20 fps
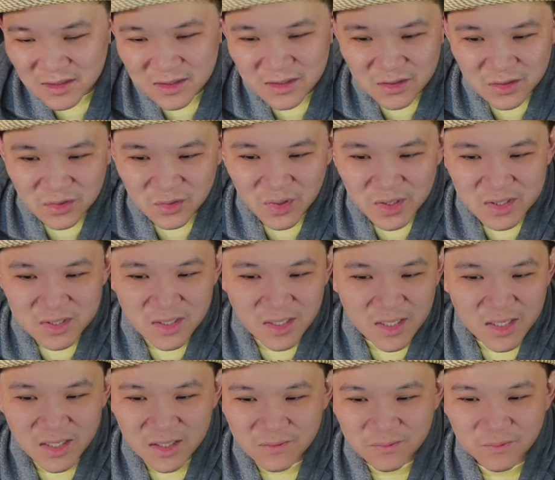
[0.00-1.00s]

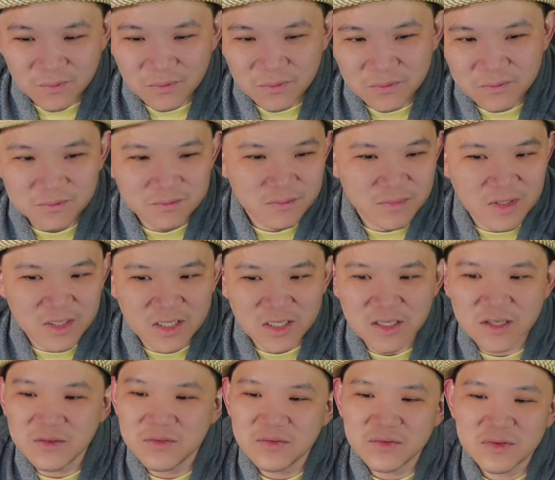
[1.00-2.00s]
USA
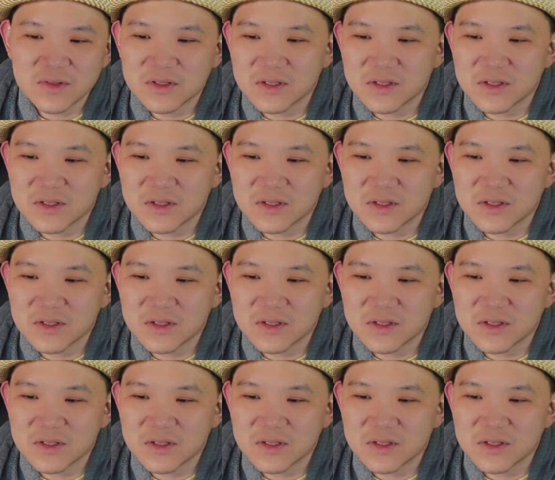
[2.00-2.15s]
leaf.